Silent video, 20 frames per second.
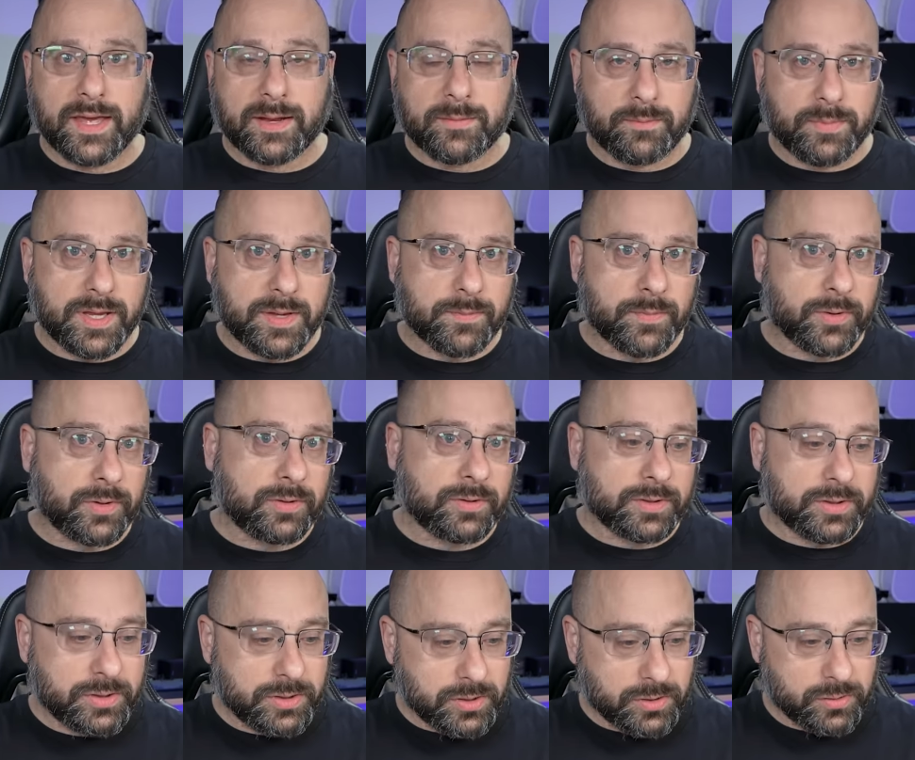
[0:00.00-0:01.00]
that
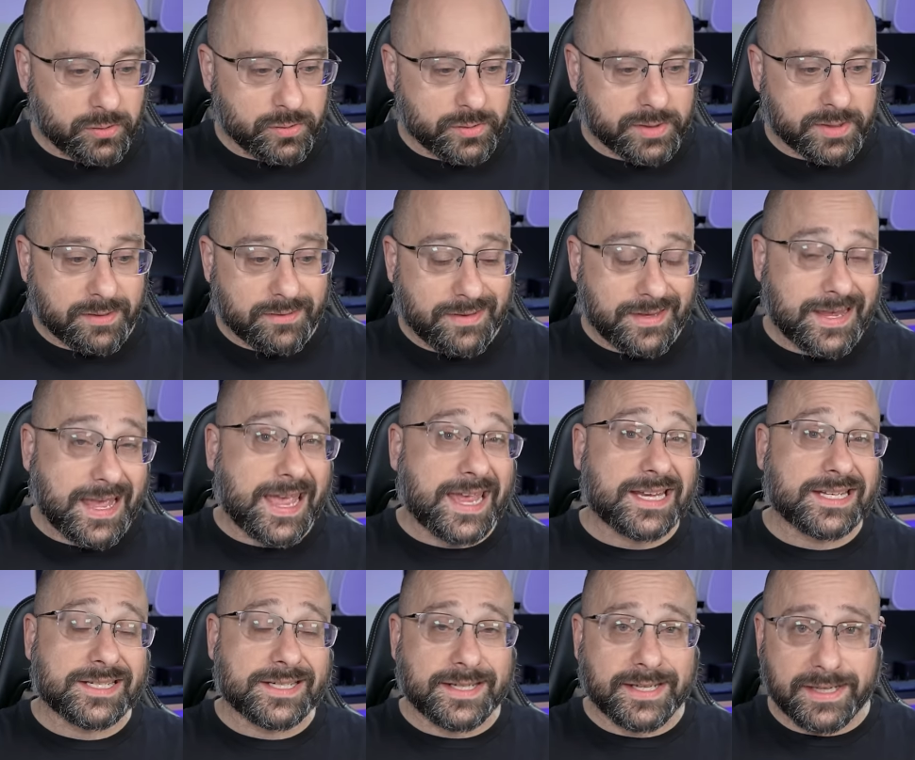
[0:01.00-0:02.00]
people used the
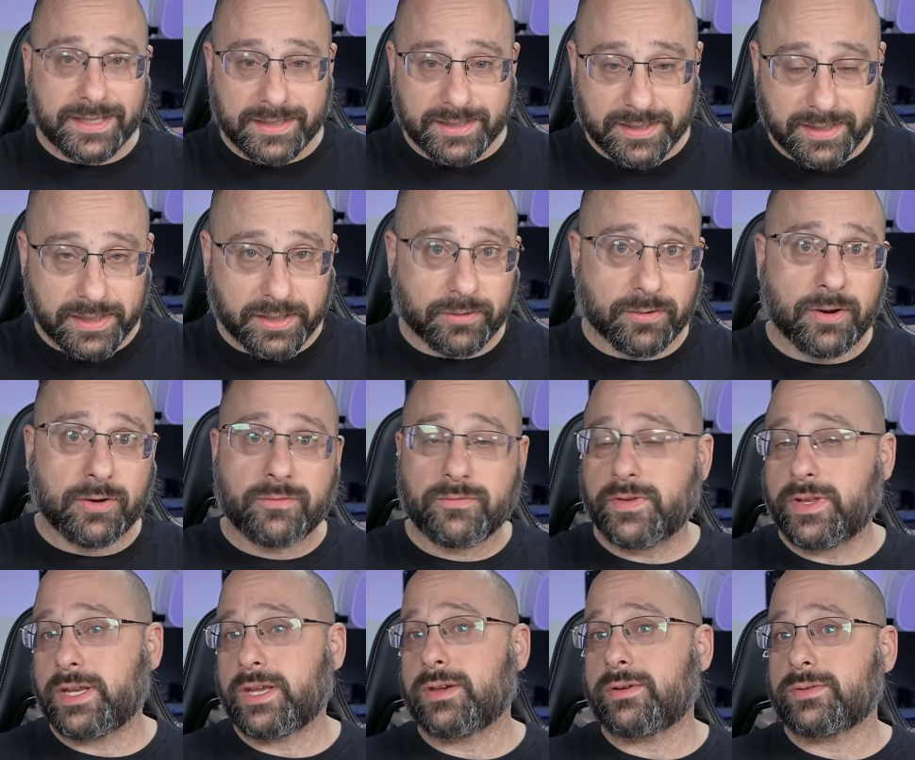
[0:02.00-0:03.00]

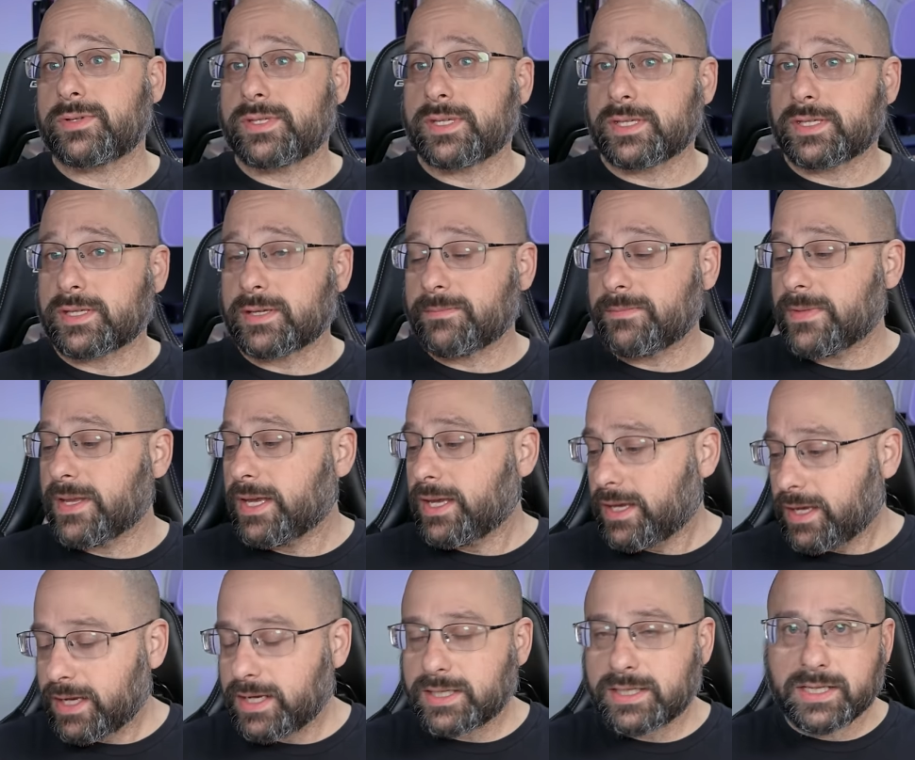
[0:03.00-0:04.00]
HDZero video system,
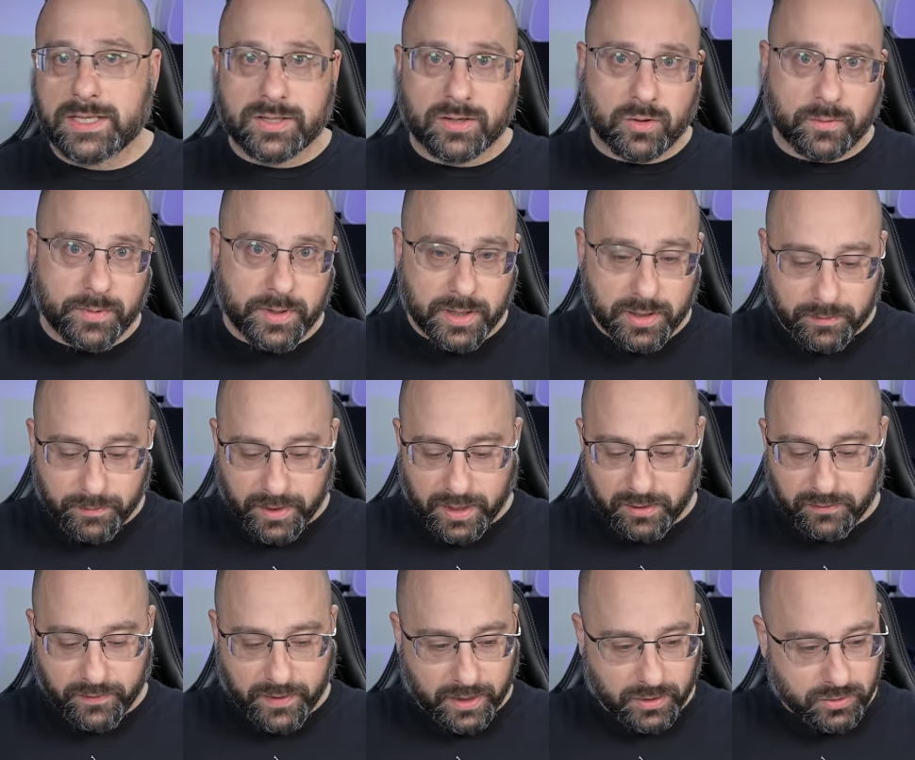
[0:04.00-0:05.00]
HDZero being the
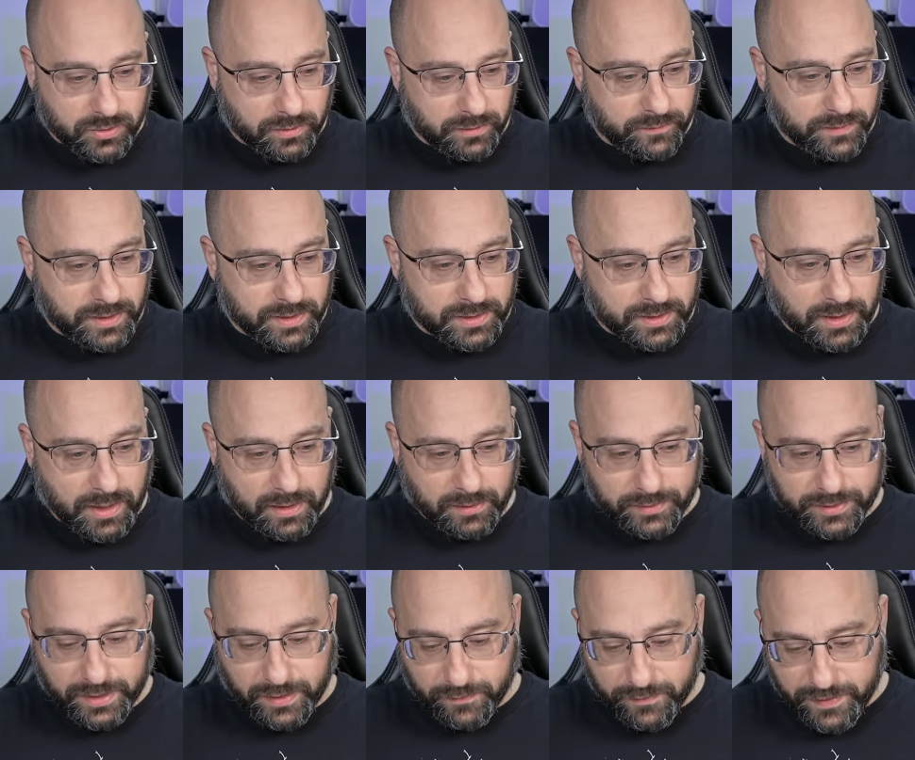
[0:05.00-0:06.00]
manufacturer of these
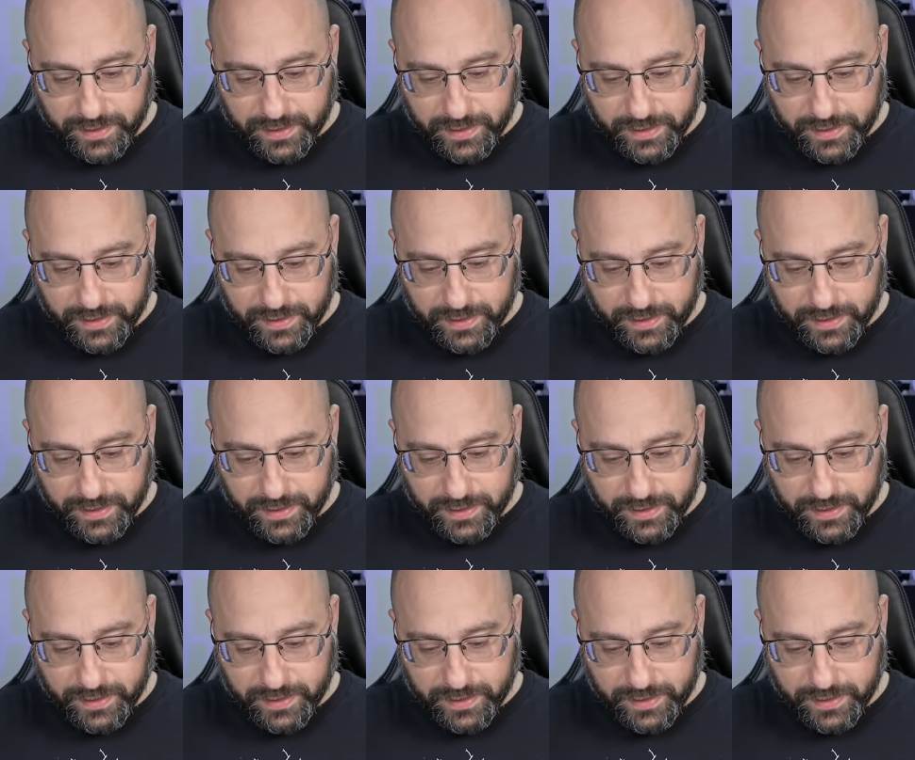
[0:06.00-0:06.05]
goggles. Now,